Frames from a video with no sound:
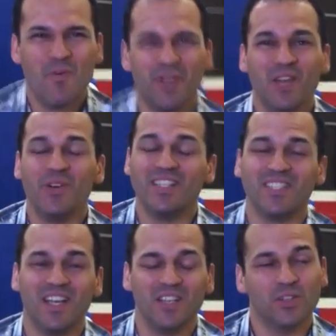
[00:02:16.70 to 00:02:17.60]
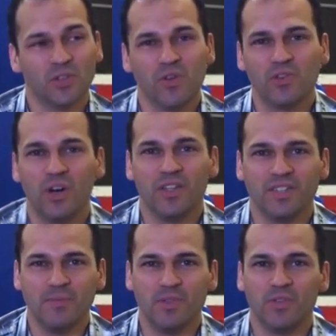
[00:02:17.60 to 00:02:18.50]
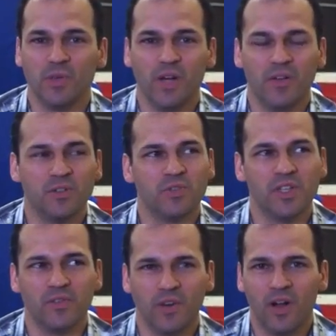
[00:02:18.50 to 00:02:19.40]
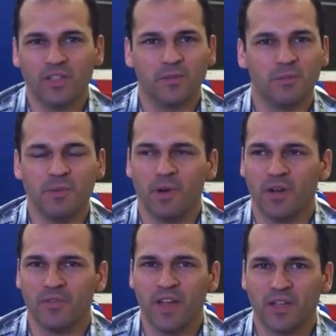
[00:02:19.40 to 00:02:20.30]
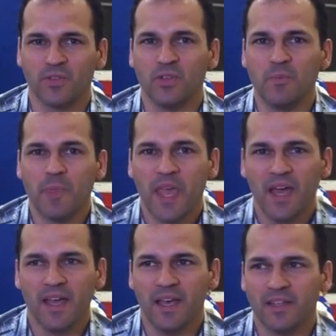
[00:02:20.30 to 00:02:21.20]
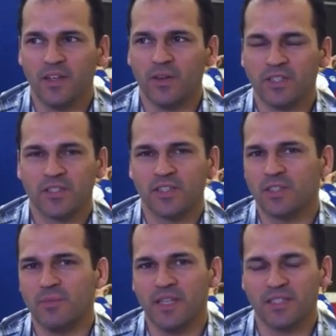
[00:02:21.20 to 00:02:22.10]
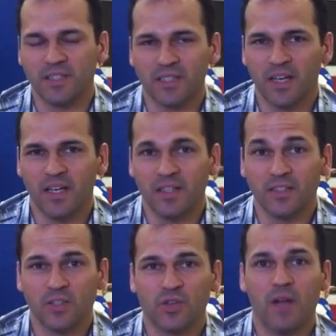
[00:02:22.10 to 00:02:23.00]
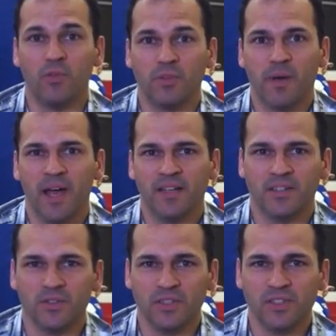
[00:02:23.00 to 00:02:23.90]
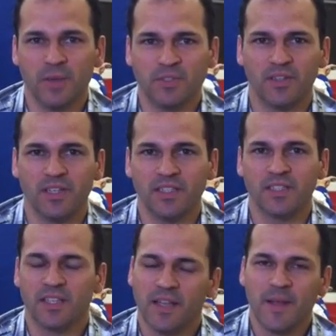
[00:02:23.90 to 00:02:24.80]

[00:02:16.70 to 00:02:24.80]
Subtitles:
But anyways, you know, so overall the team did really well. It was really awesome to be part of that group, and you know, it's just amazing to travel with Pat and do these types of things.